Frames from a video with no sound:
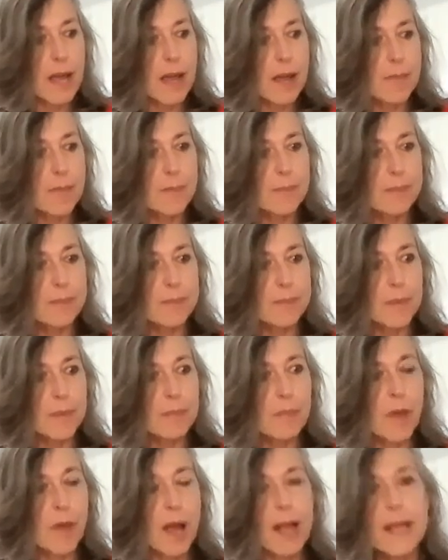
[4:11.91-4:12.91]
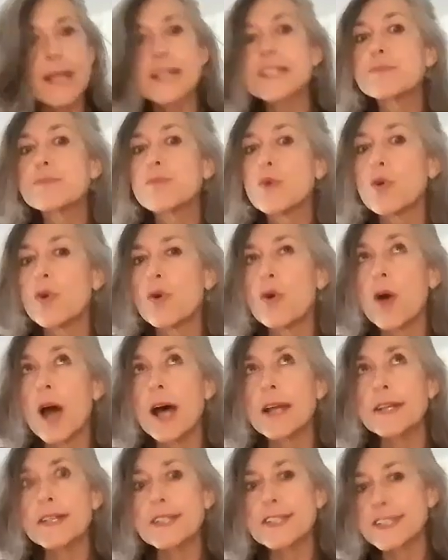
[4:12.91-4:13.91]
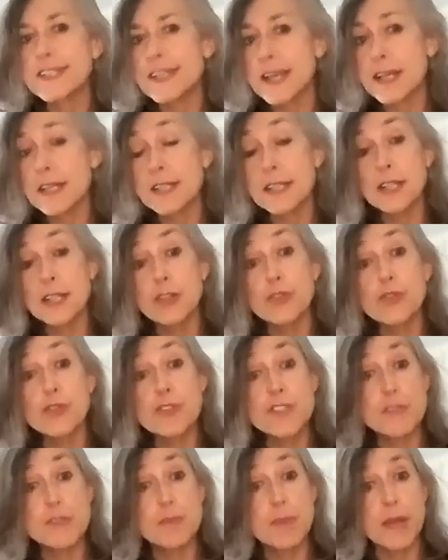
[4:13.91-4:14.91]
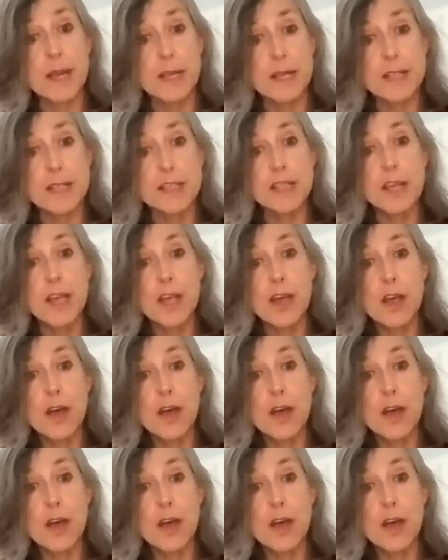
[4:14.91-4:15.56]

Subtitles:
I guess, more understanding and respect